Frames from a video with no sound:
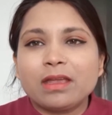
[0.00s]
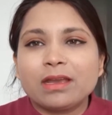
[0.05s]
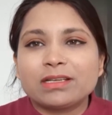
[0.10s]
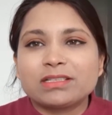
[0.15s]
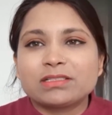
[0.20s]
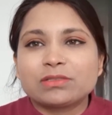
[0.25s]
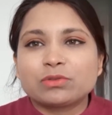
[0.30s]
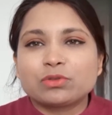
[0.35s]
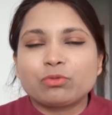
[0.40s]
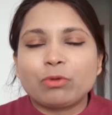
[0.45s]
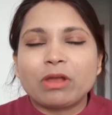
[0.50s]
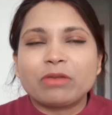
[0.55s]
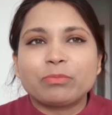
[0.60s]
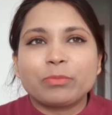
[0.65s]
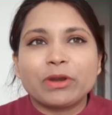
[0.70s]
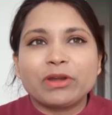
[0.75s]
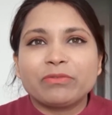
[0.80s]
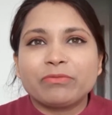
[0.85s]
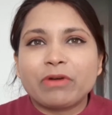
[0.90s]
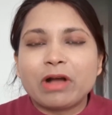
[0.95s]
It's
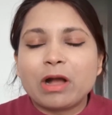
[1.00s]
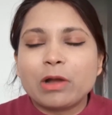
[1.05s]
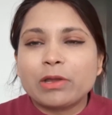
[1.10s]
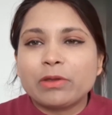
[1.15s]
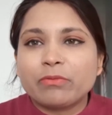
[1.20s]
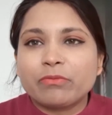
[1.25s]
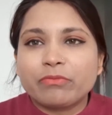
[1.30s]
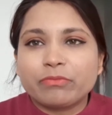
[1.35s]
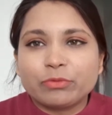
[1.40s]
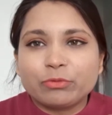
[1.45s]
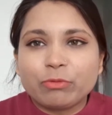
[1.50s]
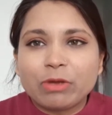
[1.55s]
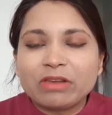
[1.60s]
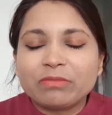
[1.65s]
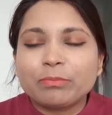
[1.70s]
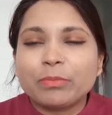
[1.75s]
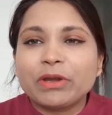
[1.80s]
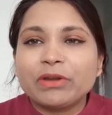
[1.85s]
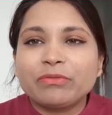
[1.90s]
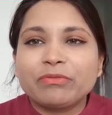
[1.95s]

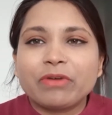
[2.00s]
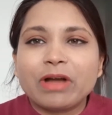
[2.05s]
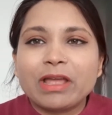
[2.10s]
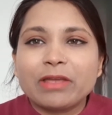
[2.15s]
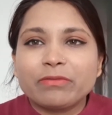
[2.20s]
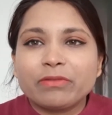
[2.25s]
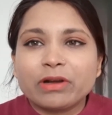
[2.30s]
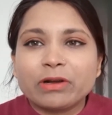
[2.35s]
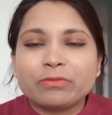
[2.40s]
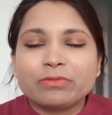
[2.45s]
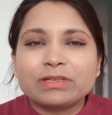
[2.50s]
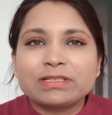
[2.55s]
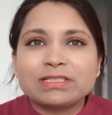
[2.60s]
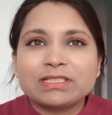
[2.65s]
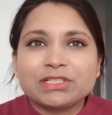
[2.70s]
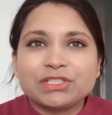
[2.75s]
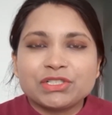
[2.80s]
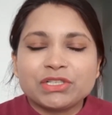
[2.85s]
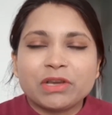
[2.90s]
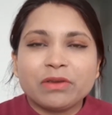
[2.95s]
12.5 hours
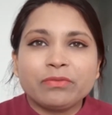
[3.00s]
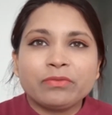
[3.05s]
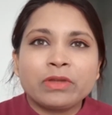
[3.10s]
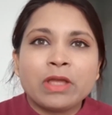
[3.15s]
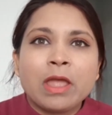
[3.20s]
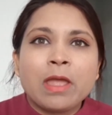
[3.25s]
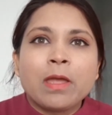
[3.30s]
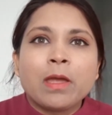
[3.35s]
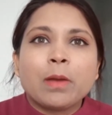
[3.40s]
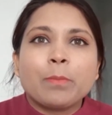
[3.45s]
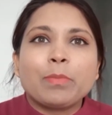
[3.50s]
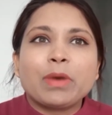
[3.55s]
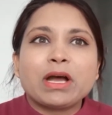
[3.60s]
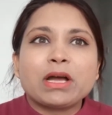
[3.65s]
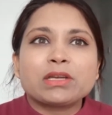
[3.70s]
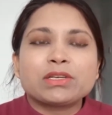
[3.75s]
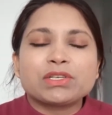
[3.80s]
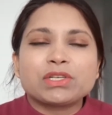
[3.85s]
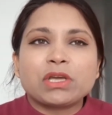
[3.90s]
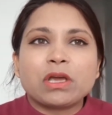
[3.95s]
a shift,
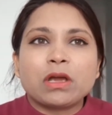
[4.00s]
but